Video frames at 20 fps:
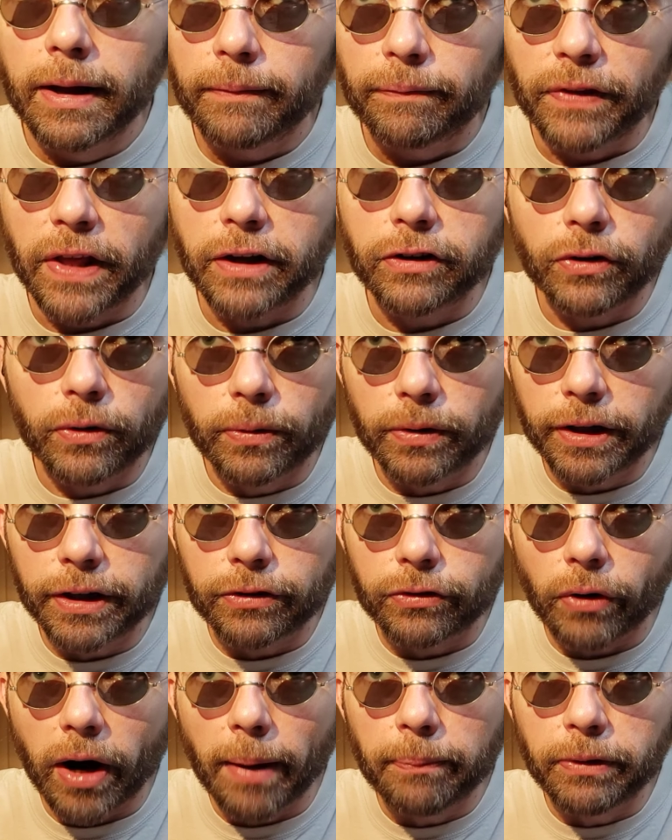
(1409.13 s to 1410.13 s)
They totally
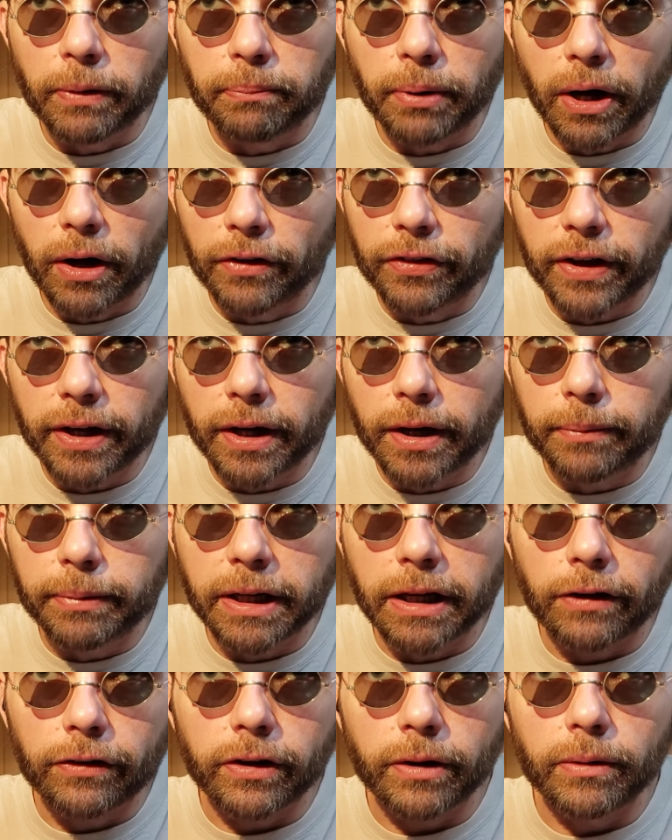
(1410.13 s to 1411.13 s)
dropped the ball there
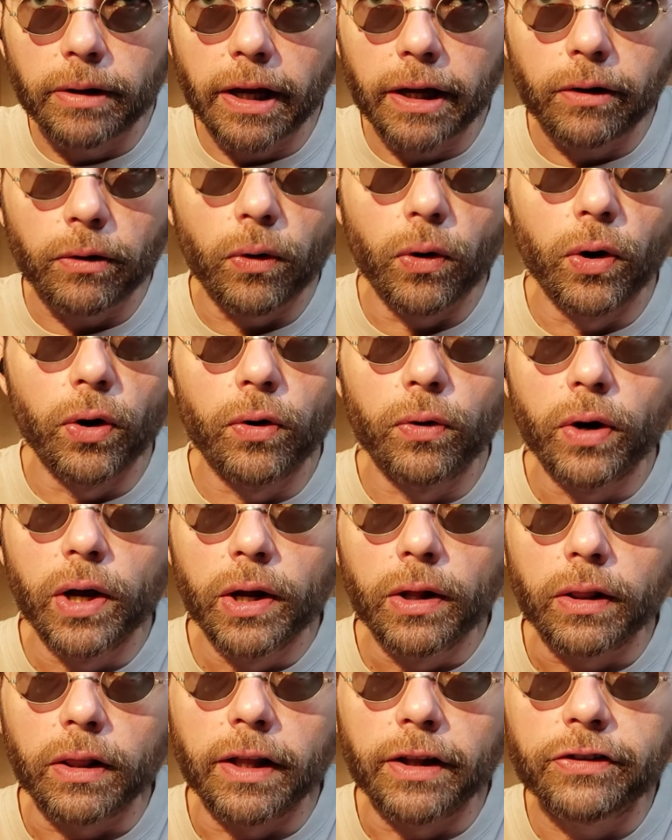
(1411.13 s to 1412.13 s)
because they were like, oh,
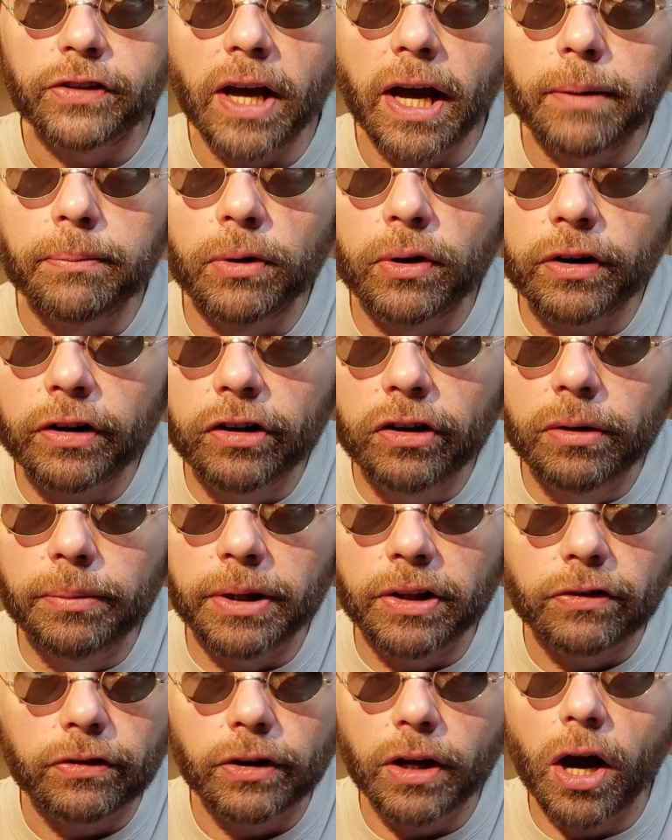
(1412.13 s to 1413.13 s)
let's add more
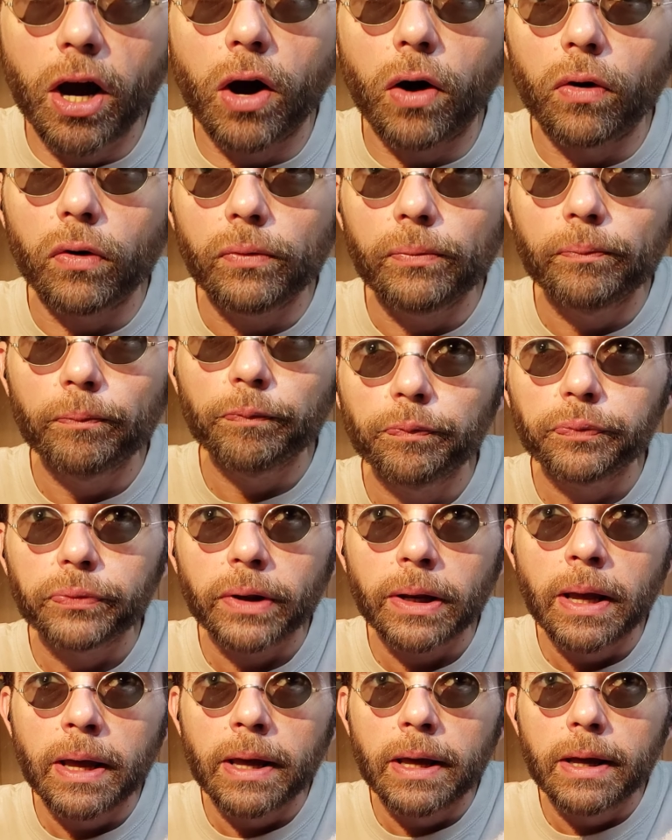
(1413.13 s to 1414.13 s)
humans. No.
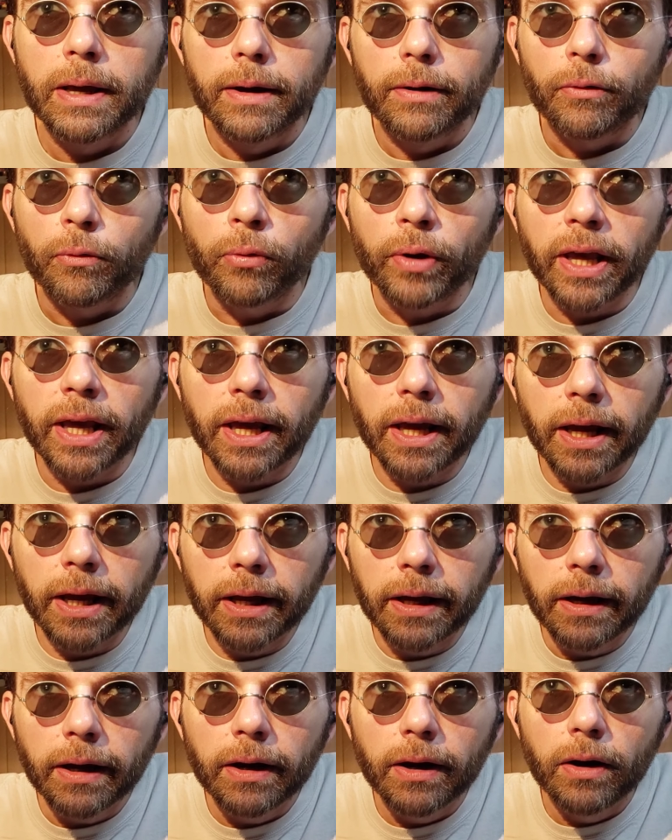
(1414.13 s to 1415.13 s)

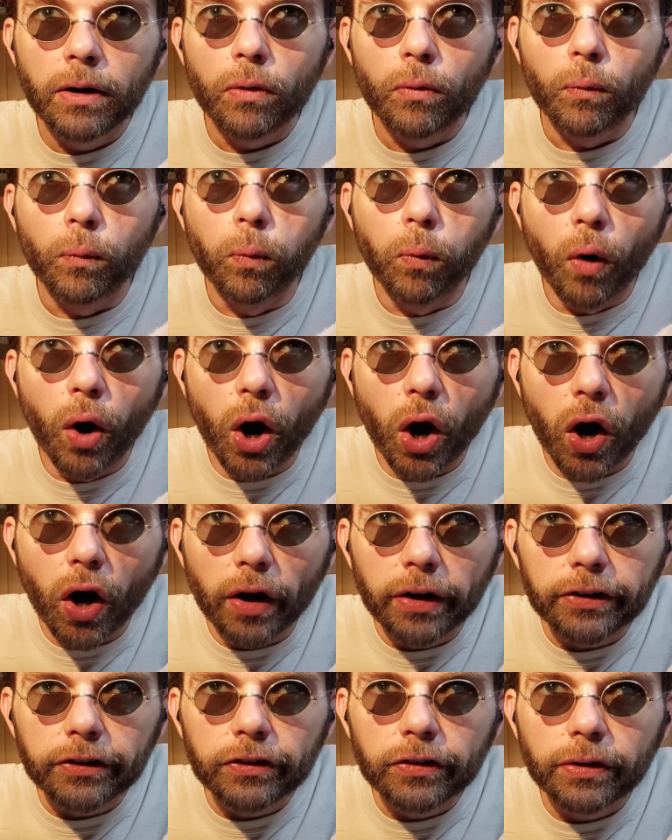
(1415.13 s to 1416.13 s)
We
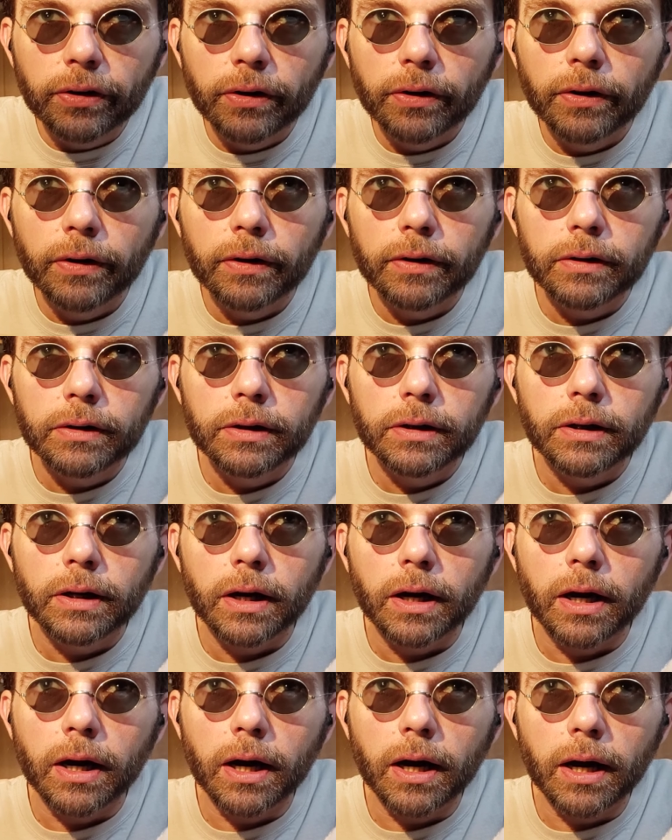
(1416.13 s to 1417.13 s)
want
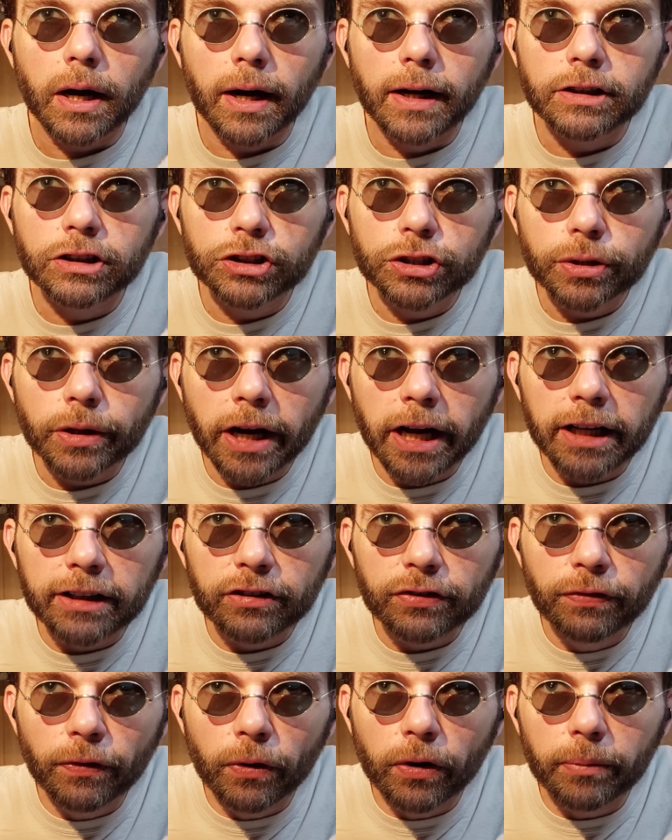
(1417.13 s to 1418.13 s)
a
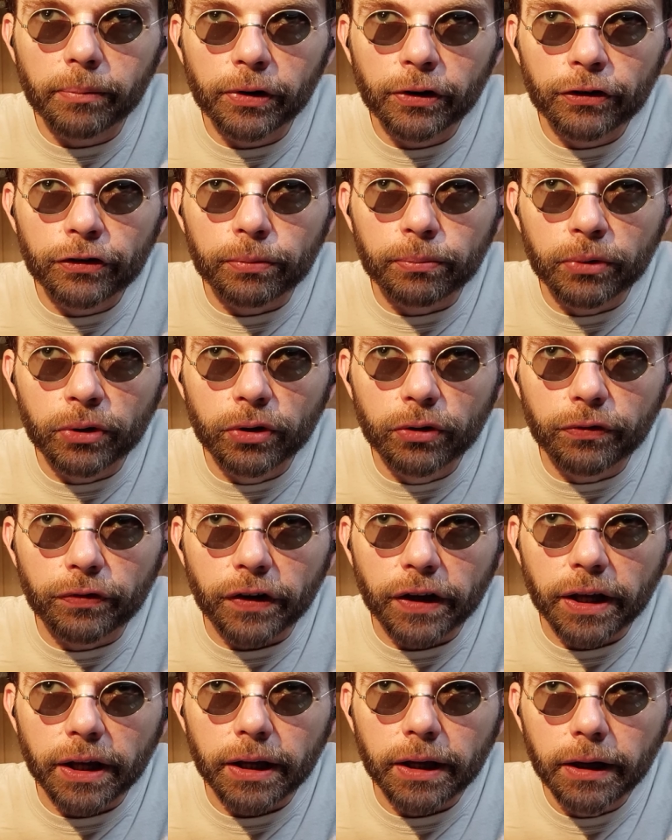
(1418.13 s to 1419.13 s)
Transformers
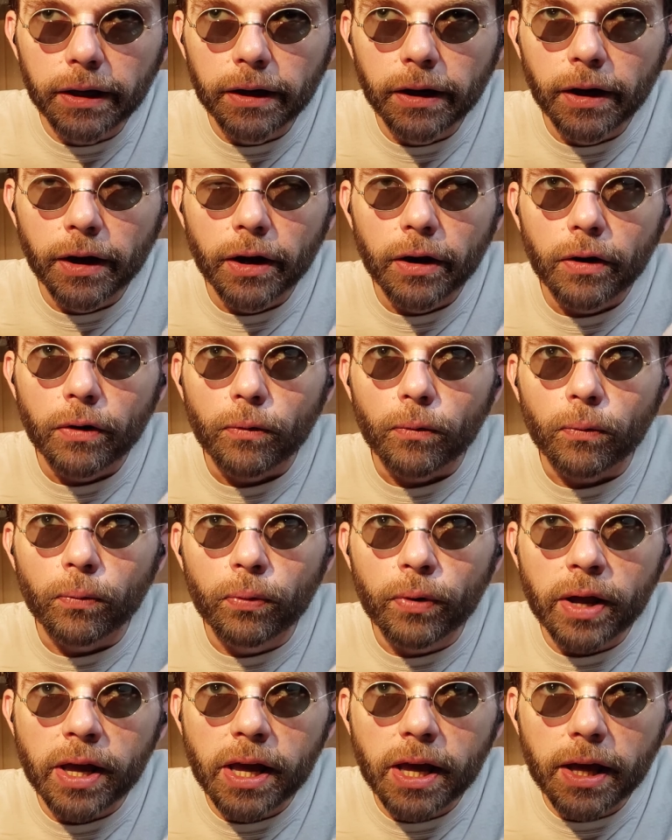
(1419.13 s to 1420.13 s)
movie
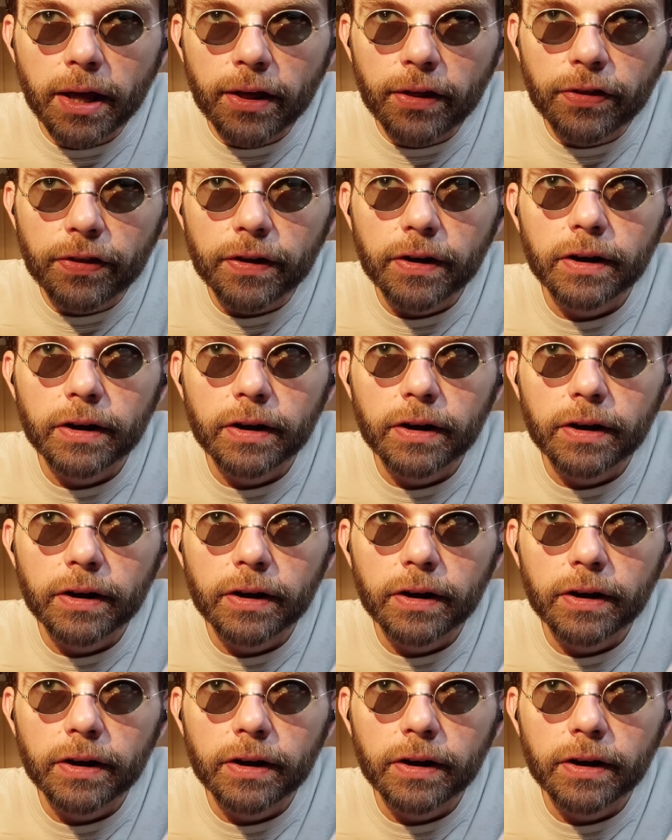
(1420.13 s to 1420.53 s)
with